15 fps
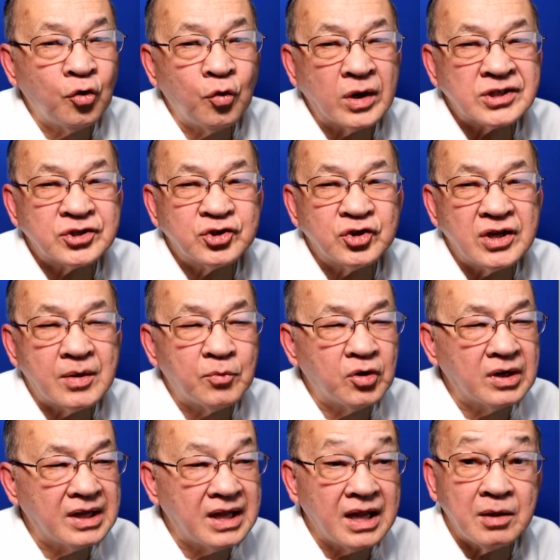
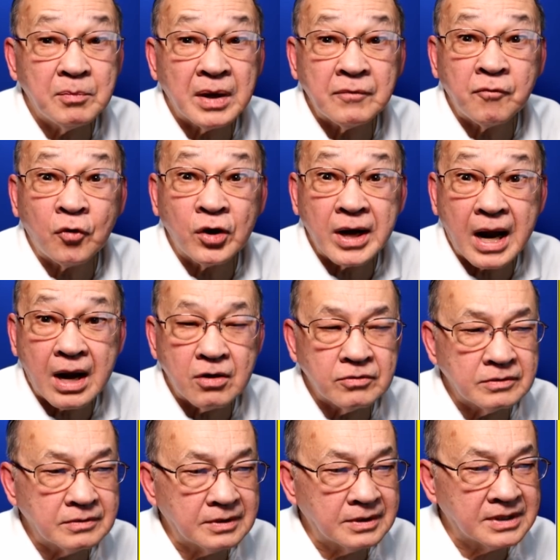Questionable here, but for
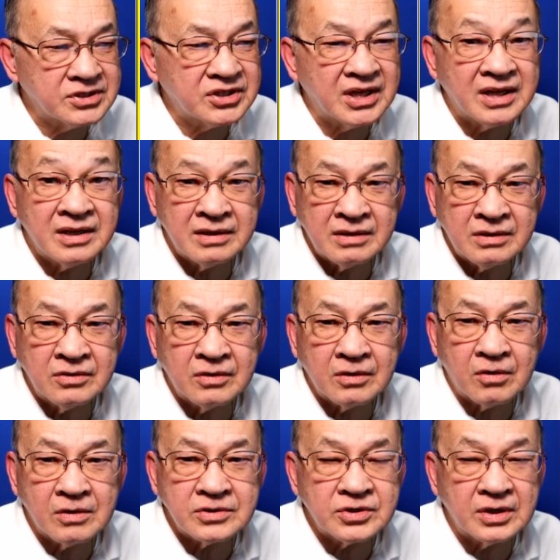now, let's say
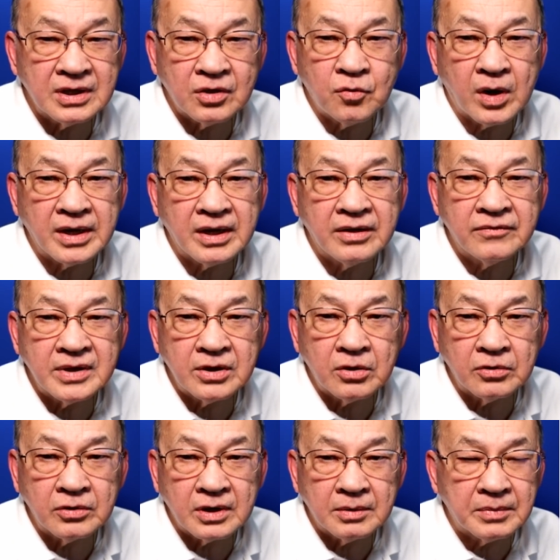you're also required even
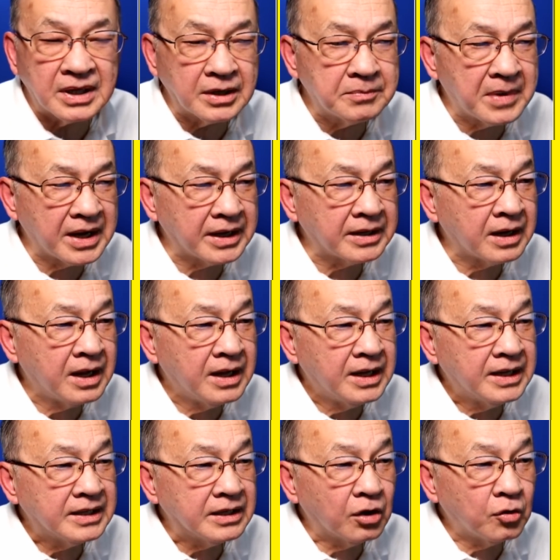though you're a balikbayan.
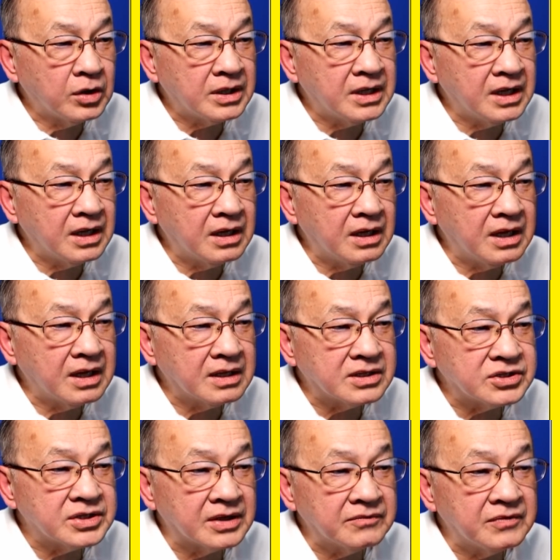The only thing clear
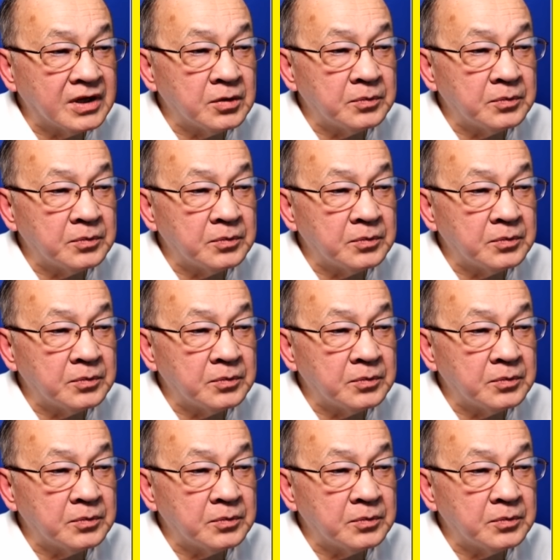is that